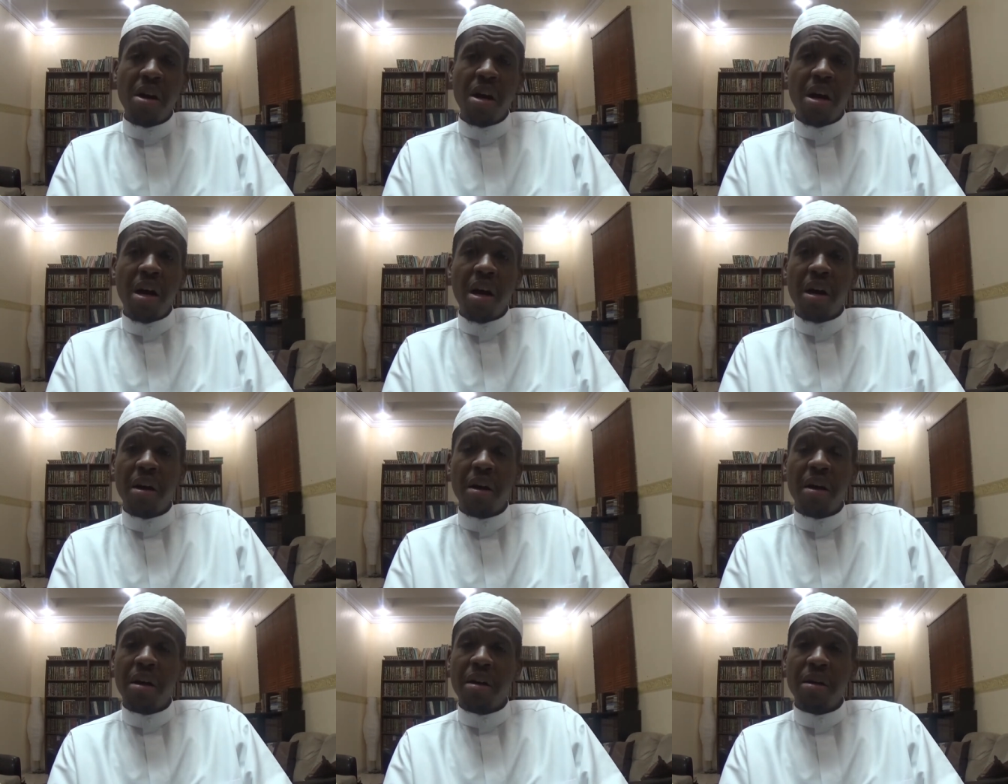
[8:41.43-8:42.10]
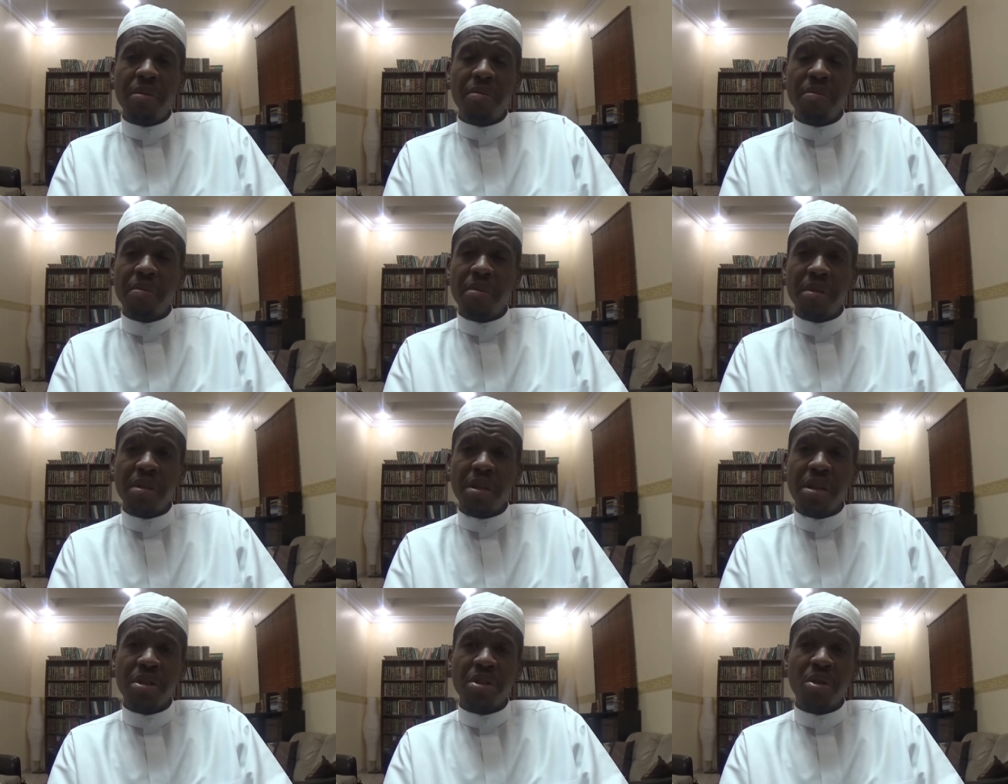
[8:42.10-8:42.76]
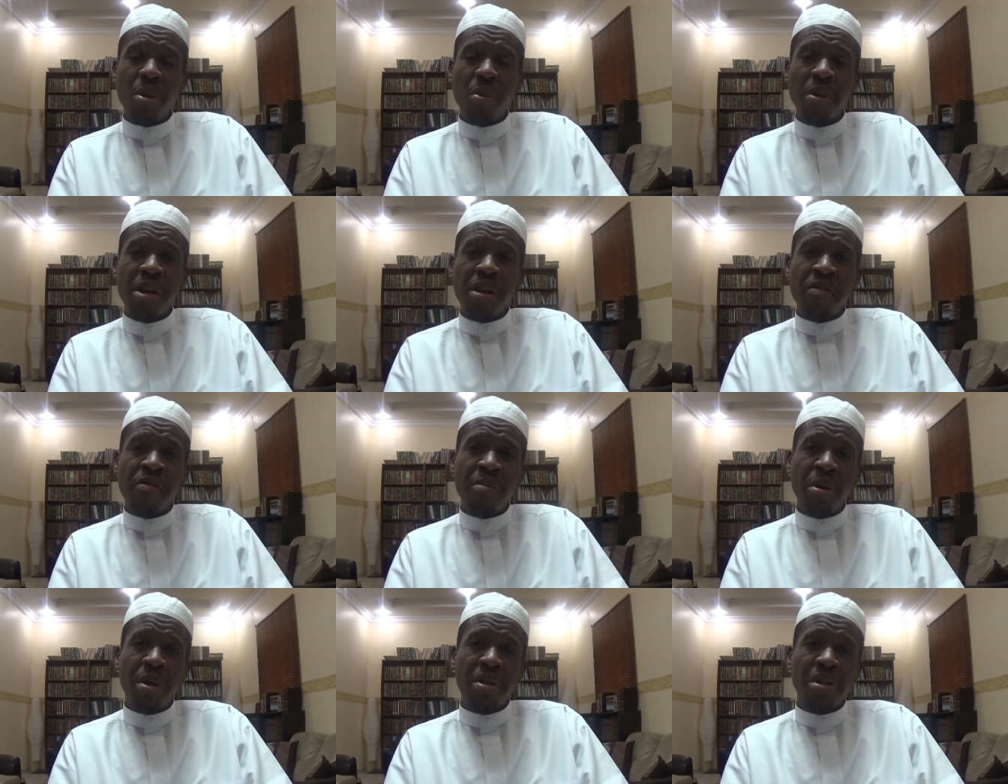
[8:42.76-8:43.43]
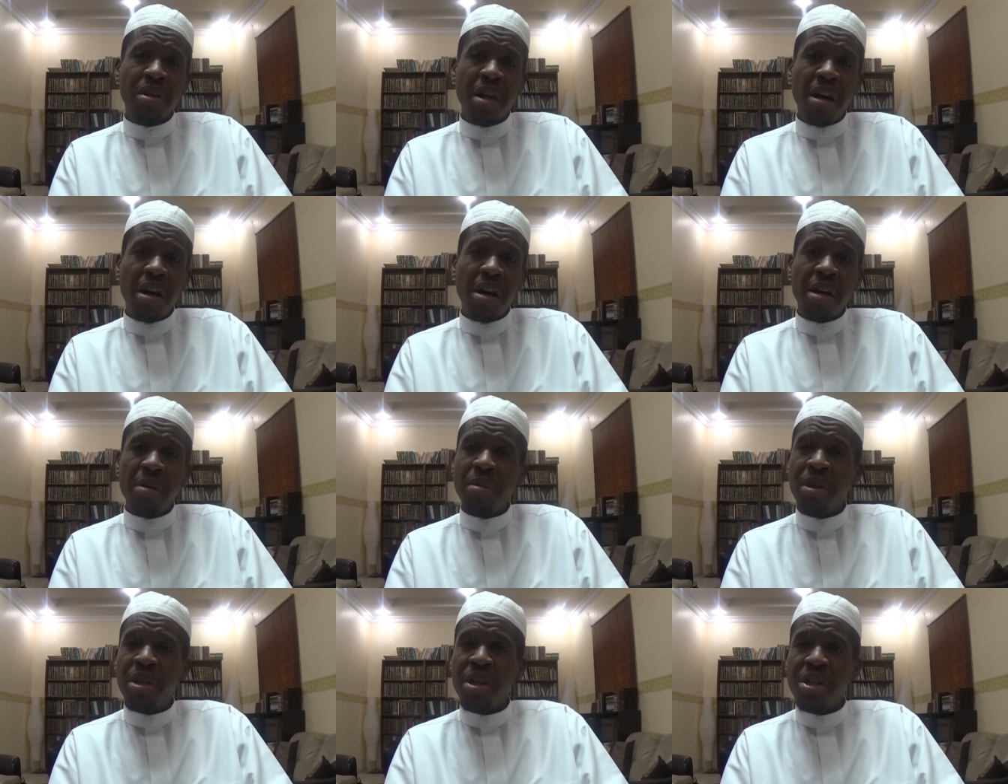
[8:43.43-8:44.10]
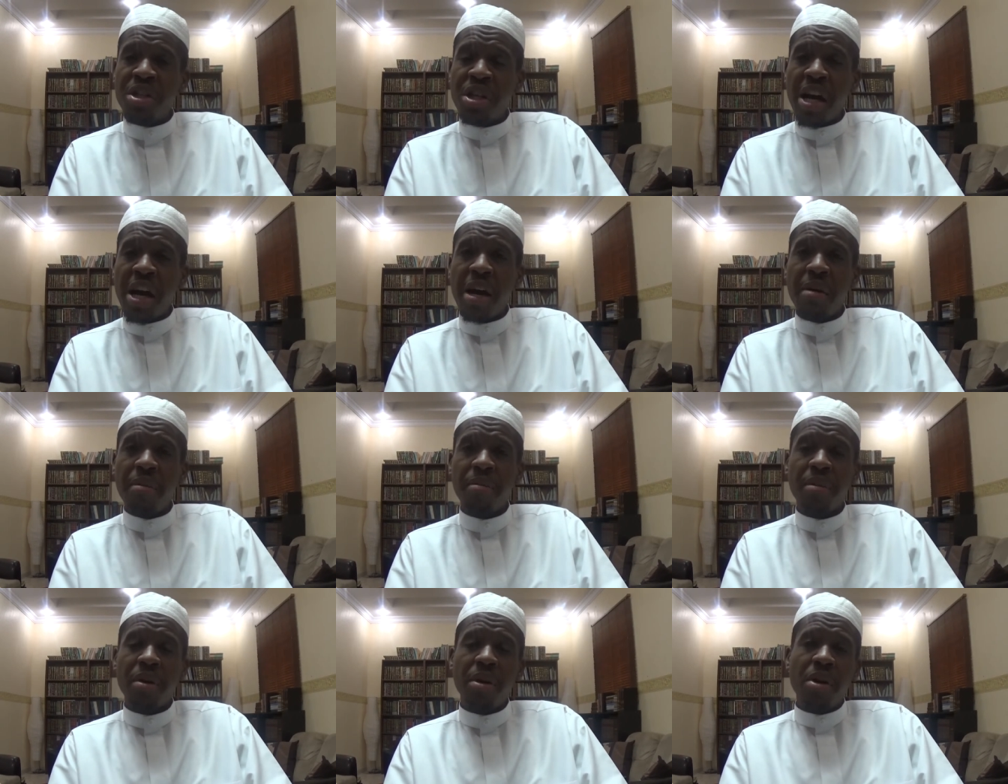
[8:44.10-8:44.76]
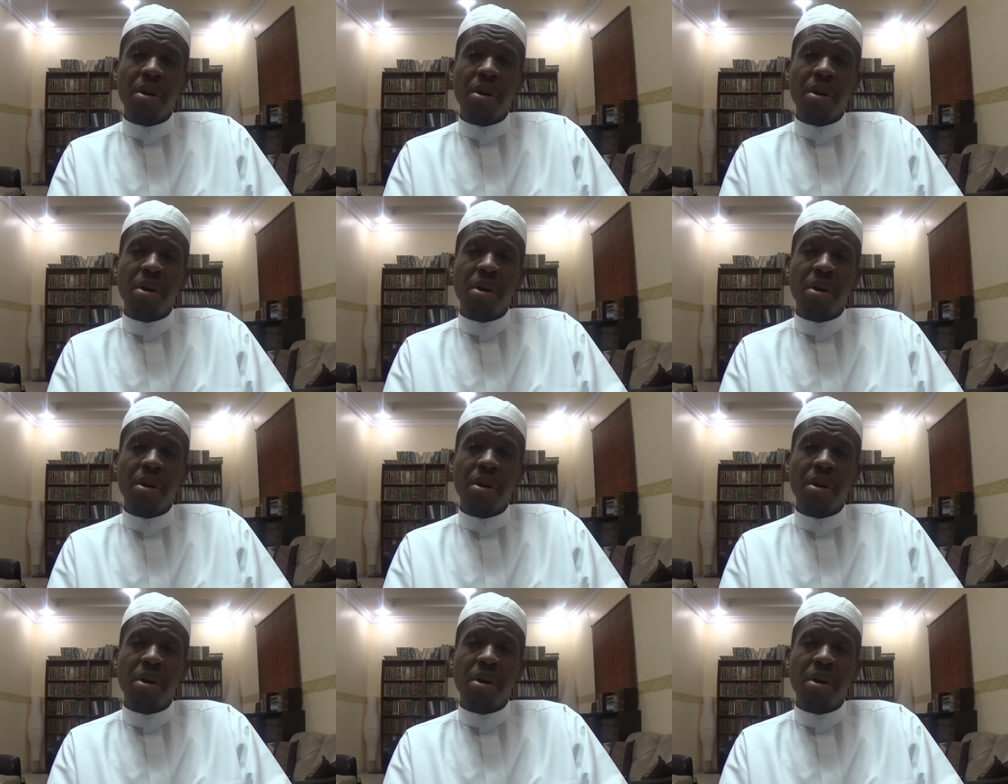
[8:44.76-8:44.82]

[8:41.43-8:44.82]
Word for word: uh, there's so many different books, uh, Ibn Hisham.